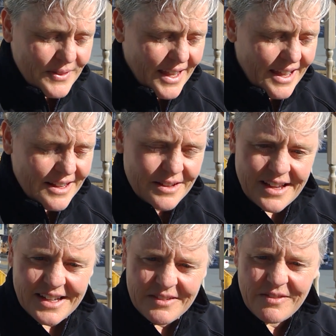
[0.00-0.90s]
And it
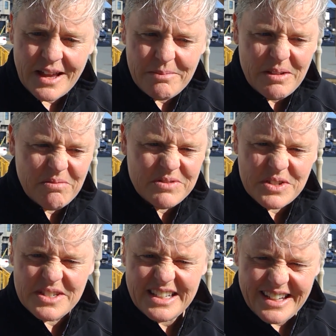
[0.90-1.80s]
kind of got me
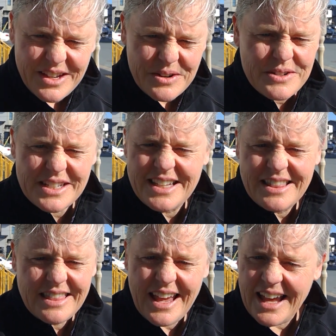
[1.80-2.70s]
just eager to get
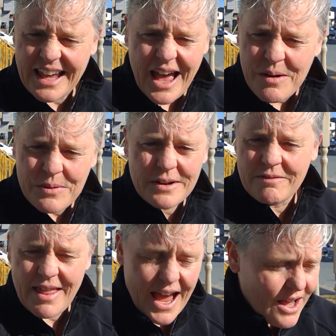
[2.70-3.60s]
the heck out of
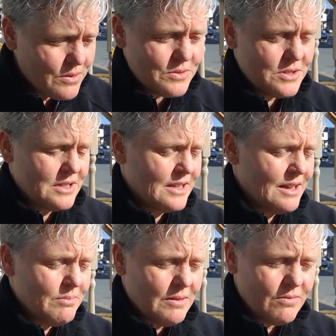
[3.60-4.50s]
the house. It got
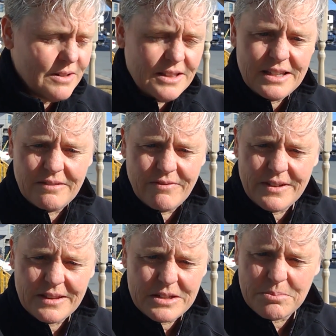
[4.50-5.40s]
me really
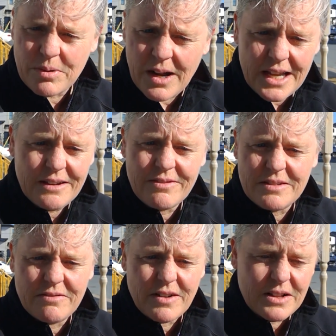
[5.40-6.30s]
feeling deprived
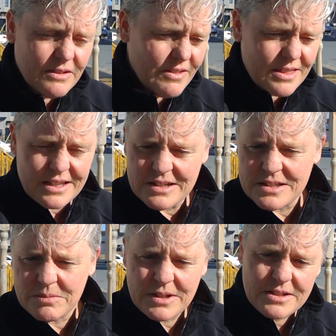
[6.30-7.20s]
of all of the things
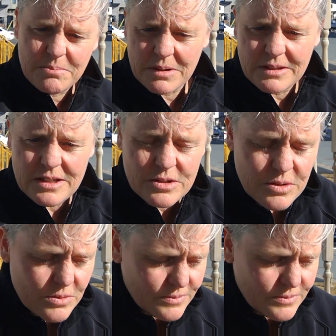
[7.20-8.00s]
that we typically do.